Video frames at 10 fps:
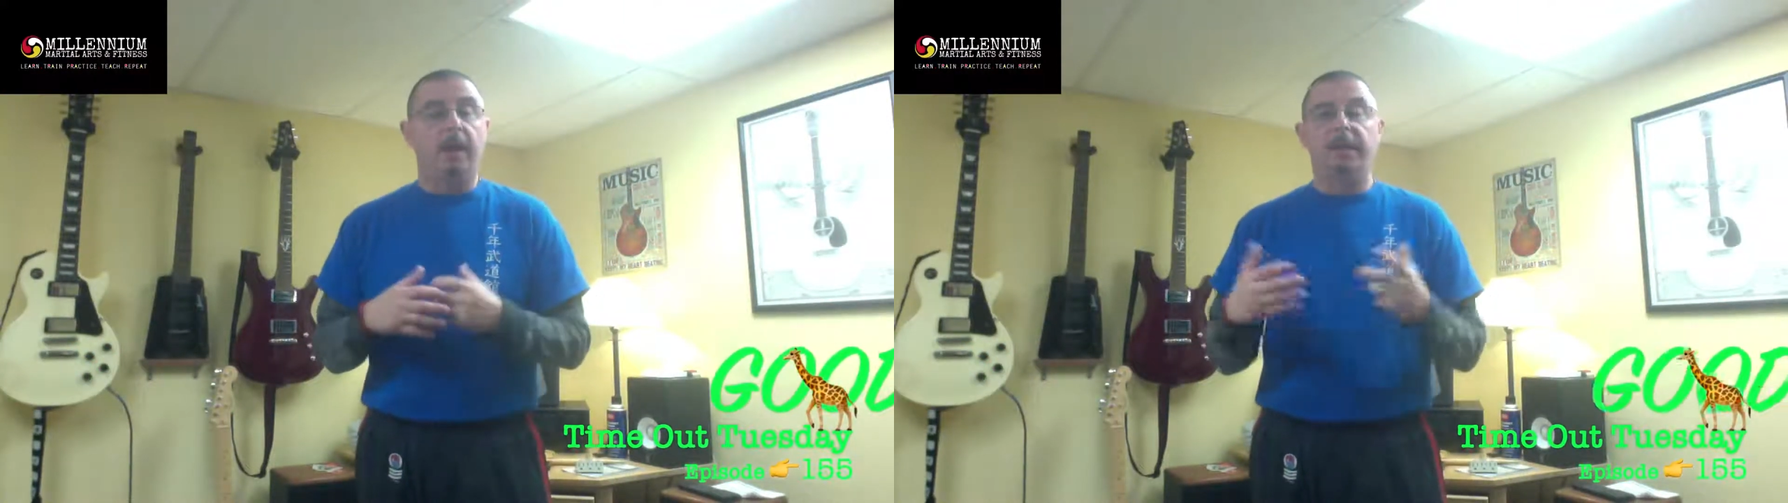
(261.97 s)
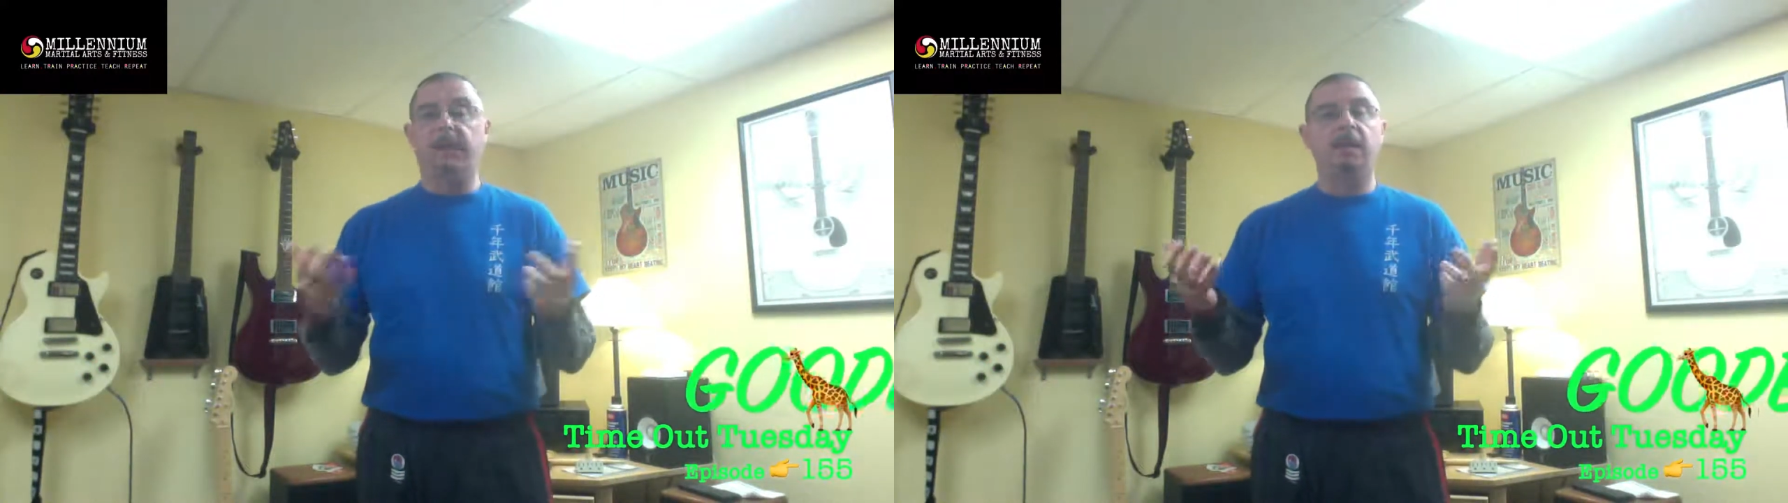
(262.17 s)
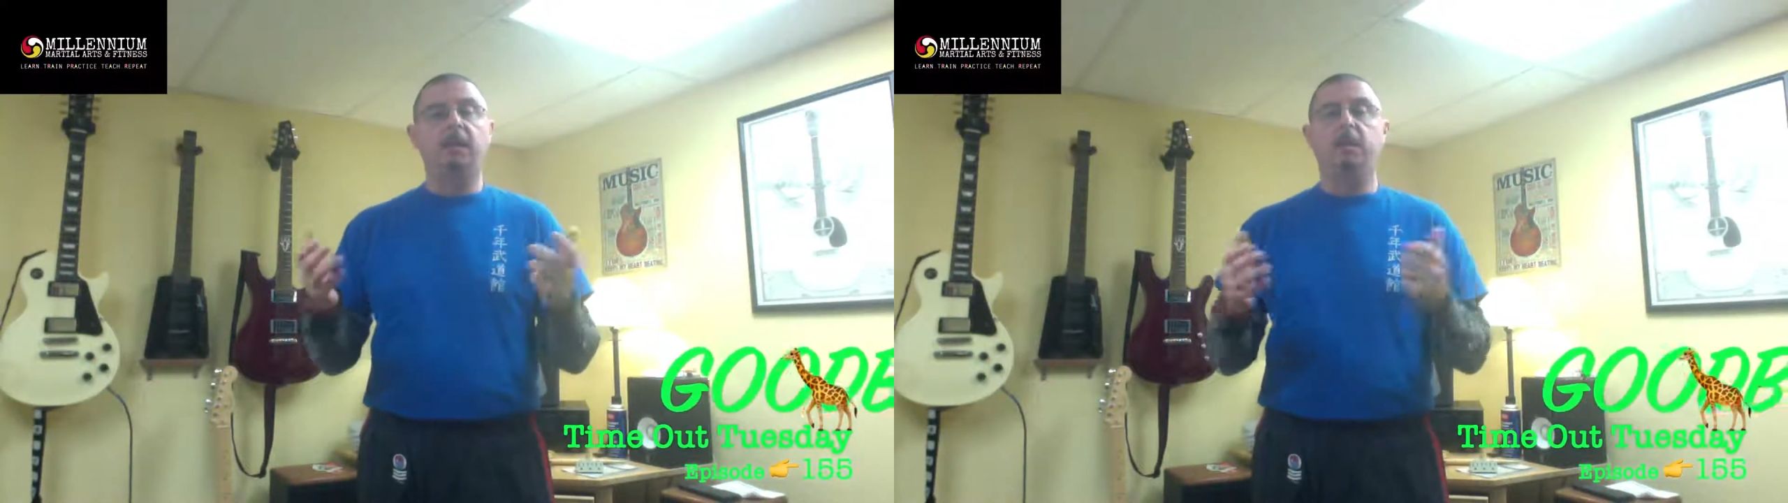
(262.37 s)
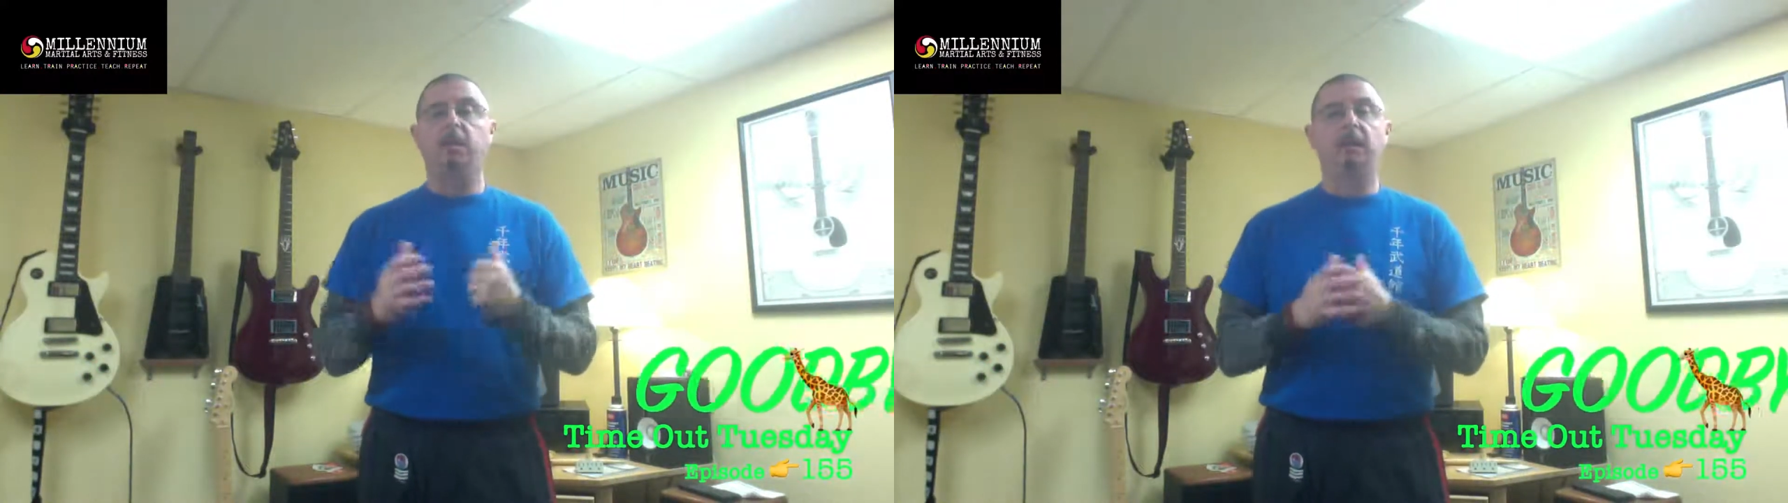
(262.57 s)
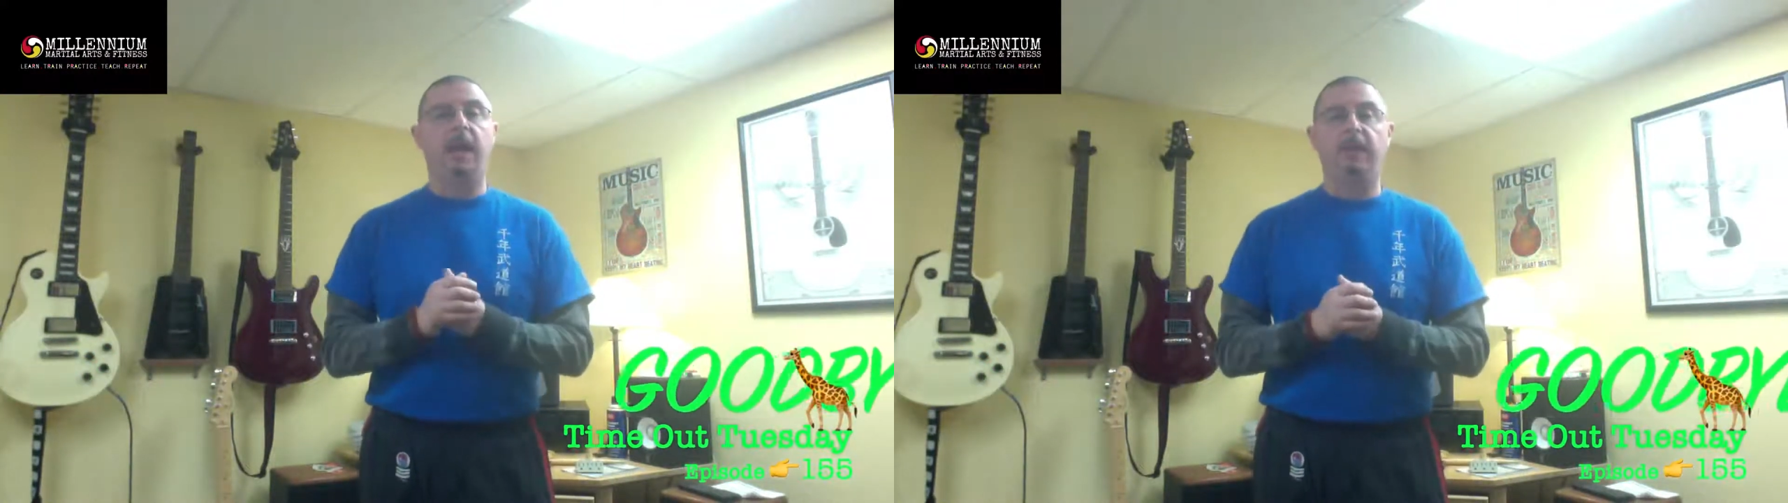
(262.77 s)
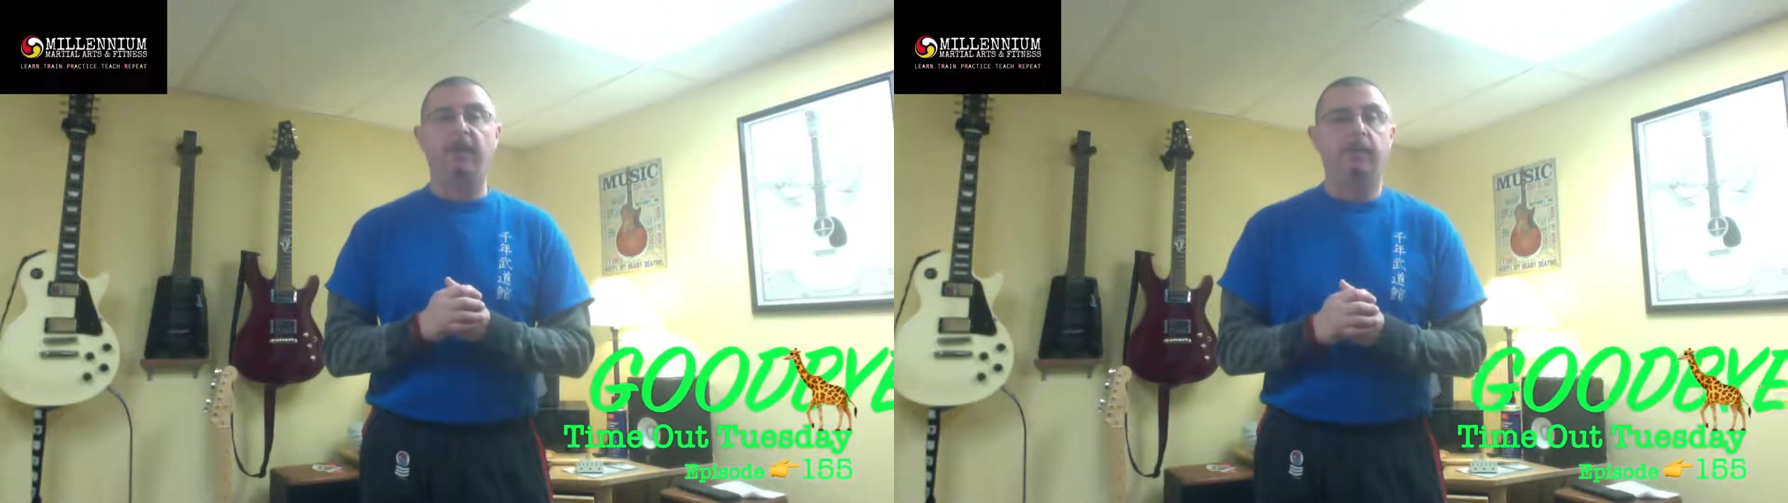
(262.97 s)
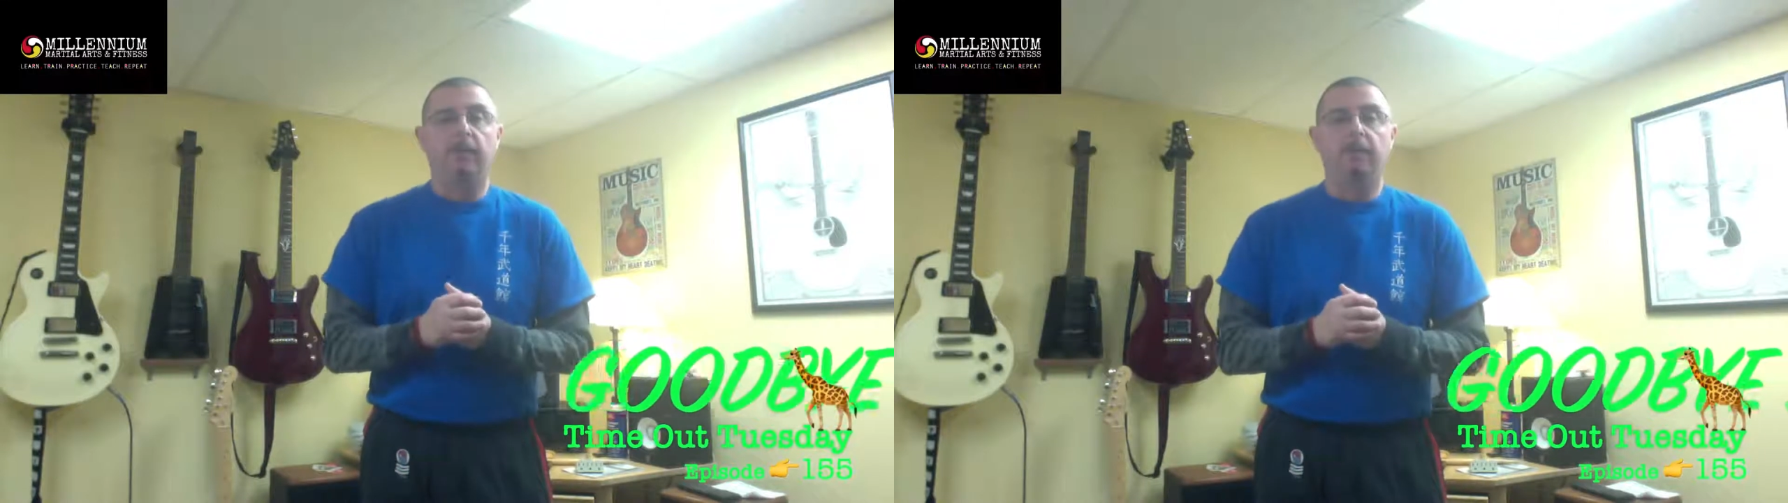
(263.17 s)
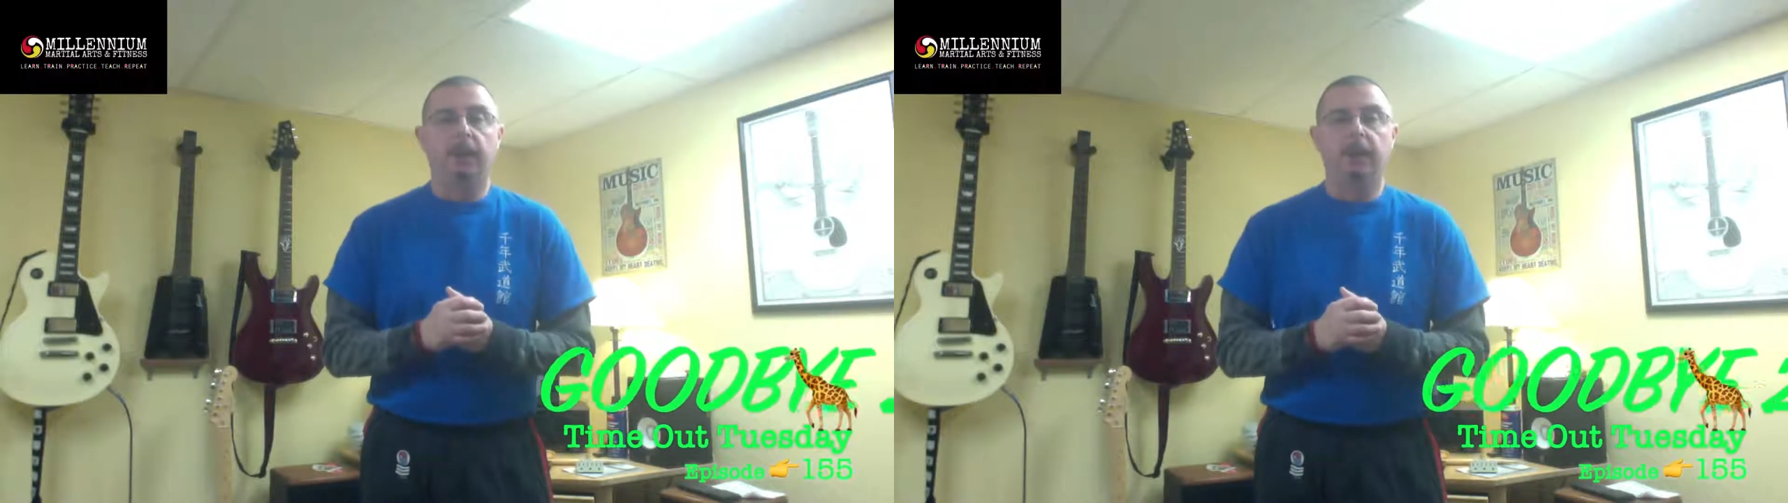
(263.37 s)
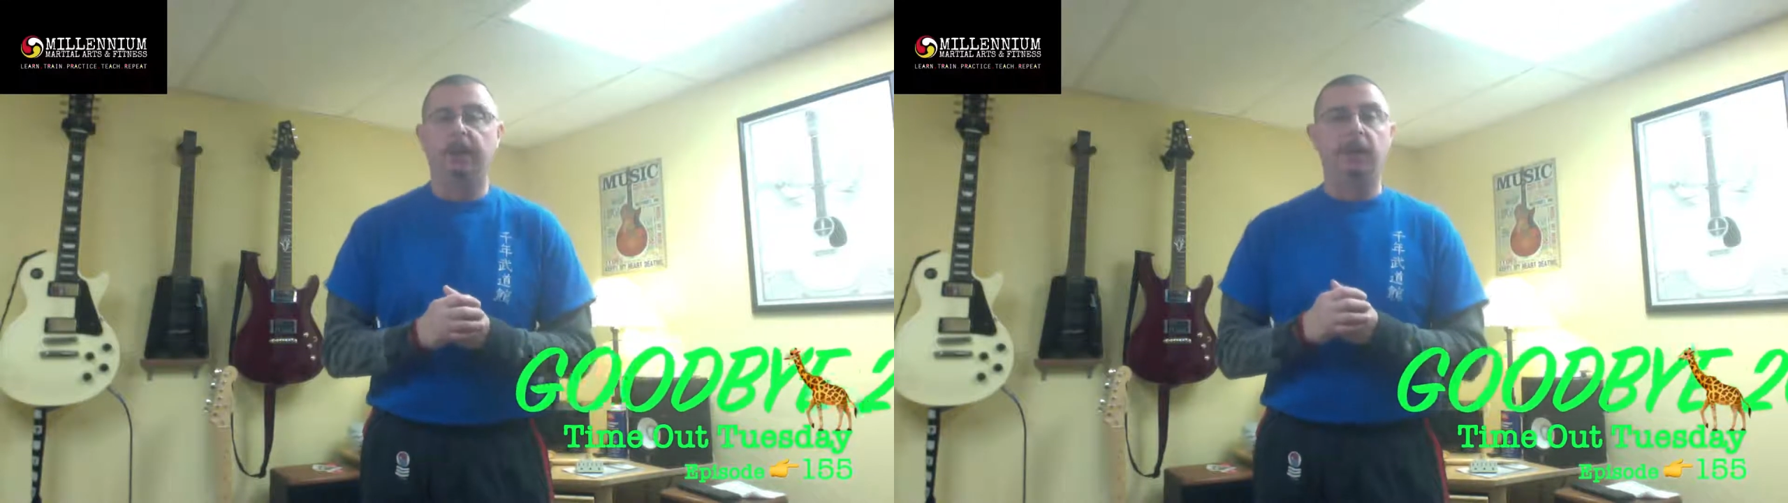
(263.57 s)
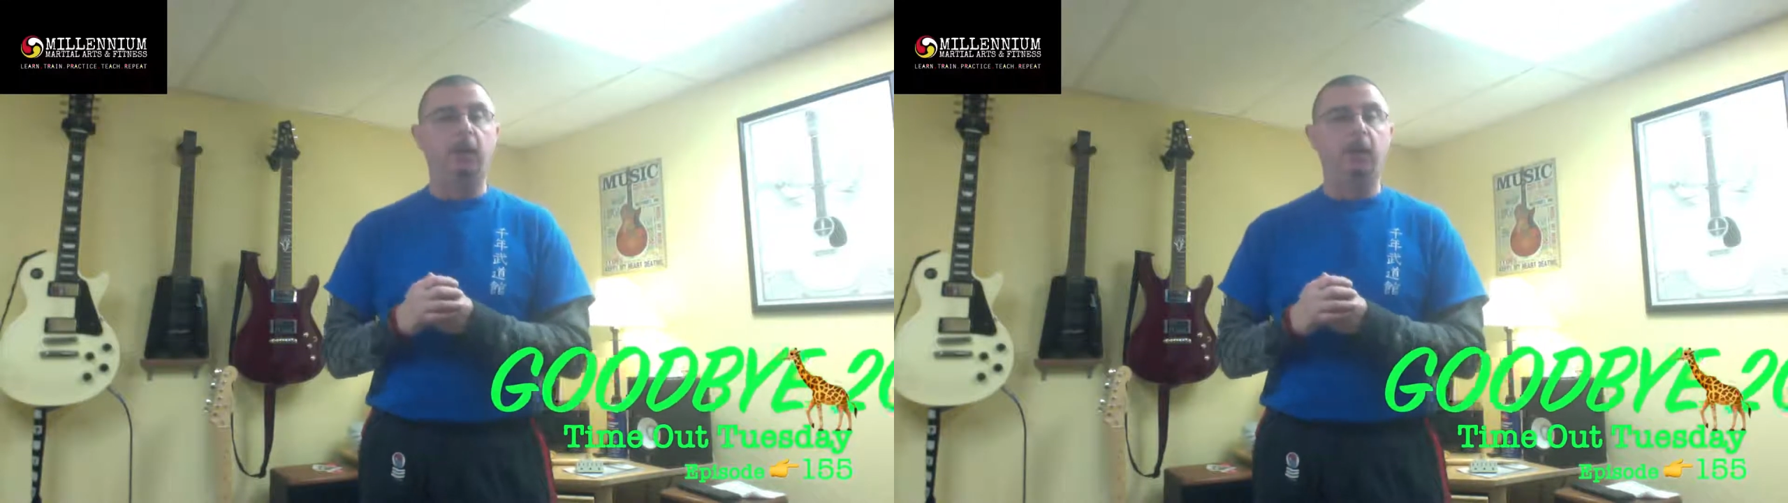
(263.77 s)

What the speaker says: things that you gave up completely